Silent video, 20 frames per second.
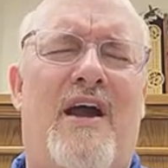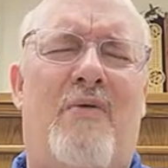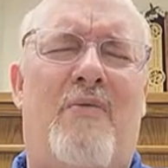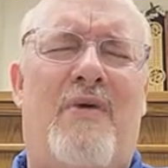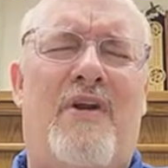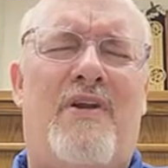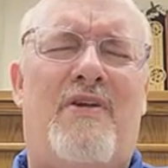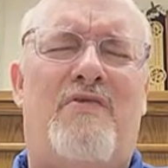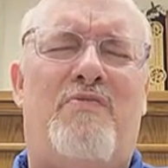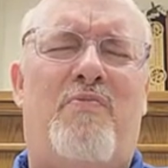And
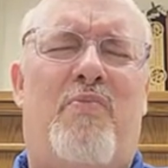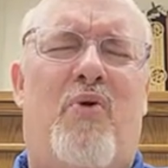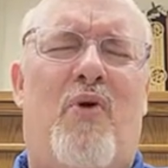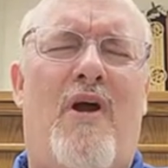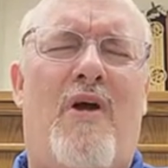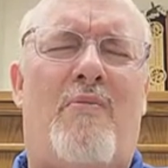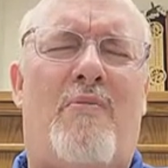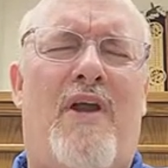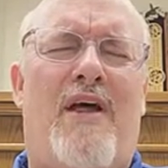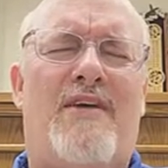we just
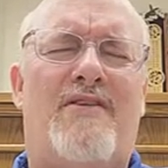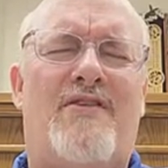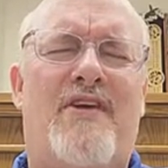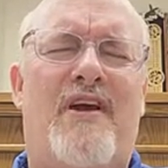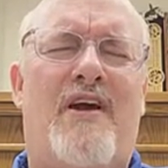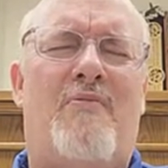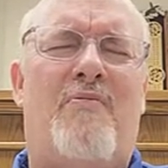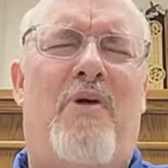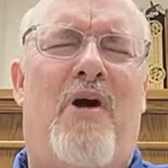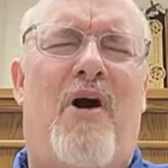pray a
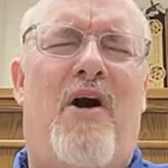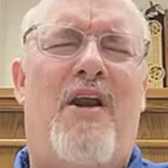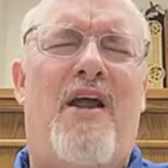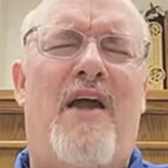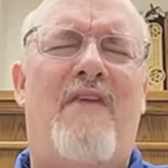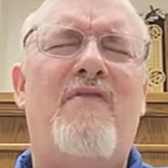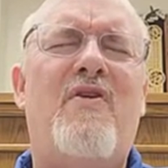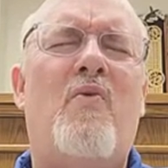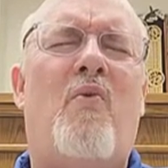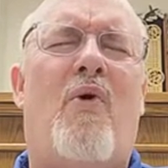blessing upon
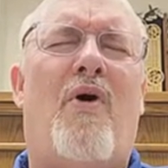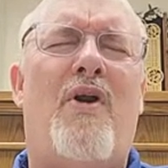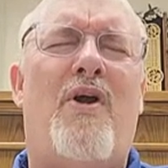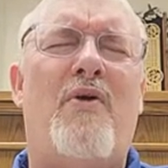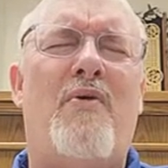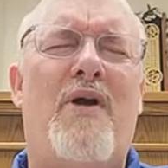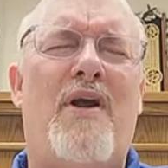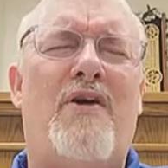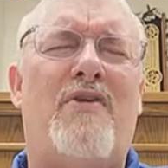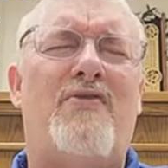everyone
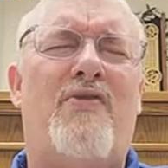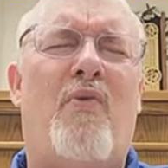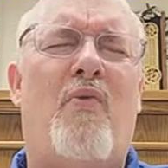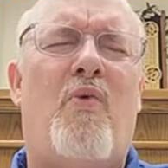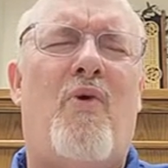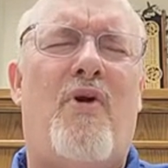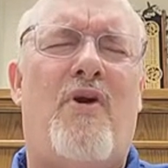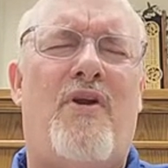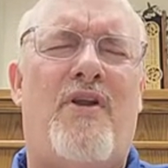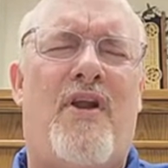who hears the
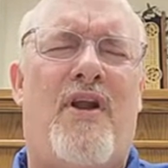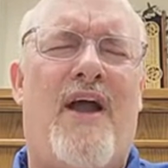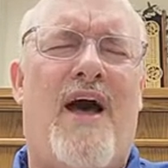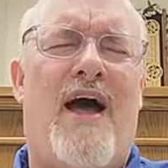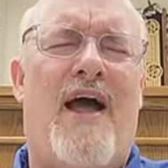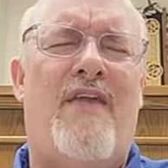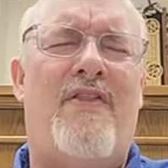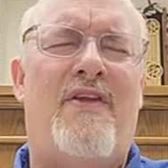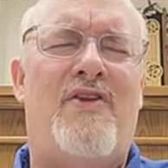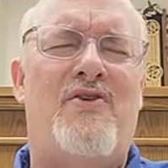Word
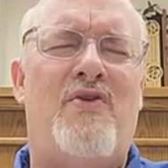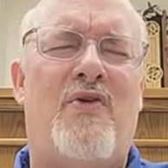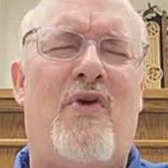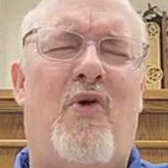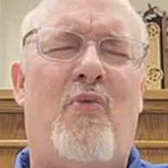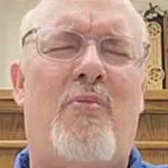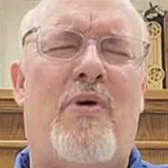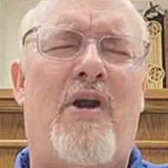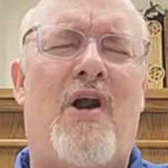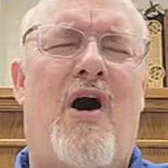tonight, that You'd
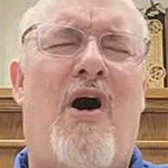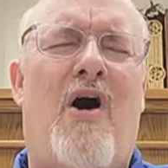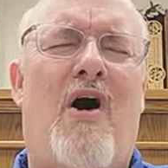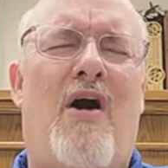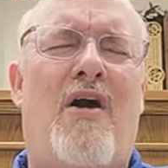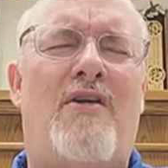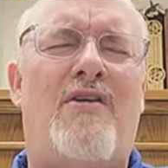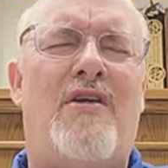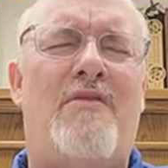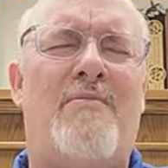open our
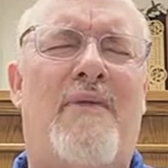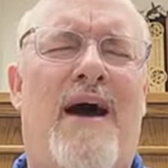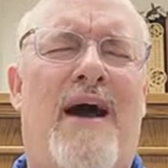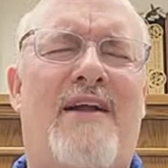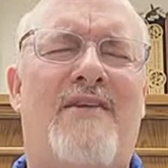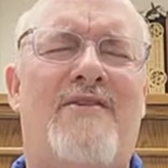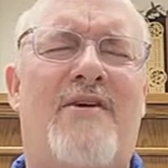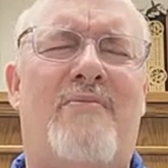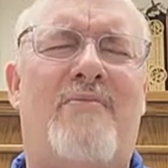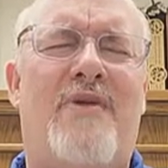hearts and
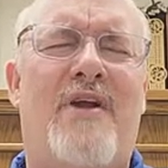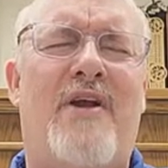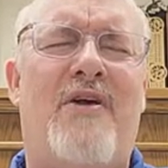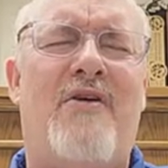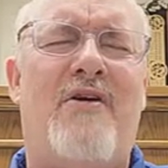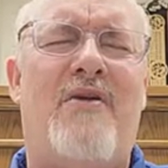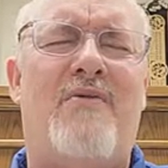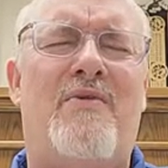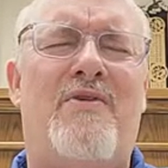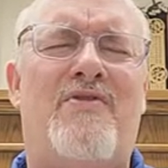minds up to
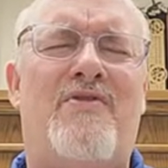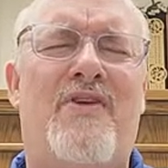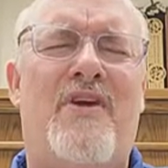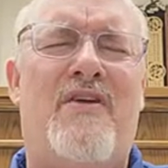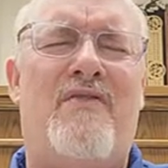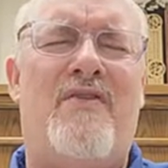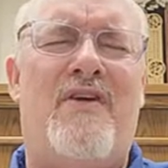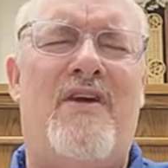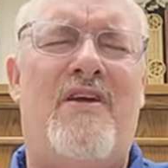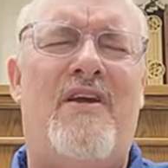hear it and
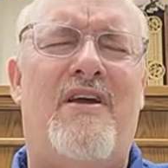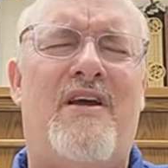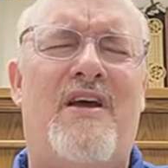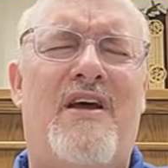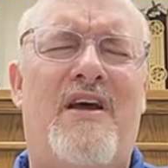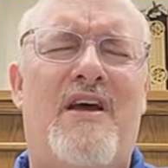receive it.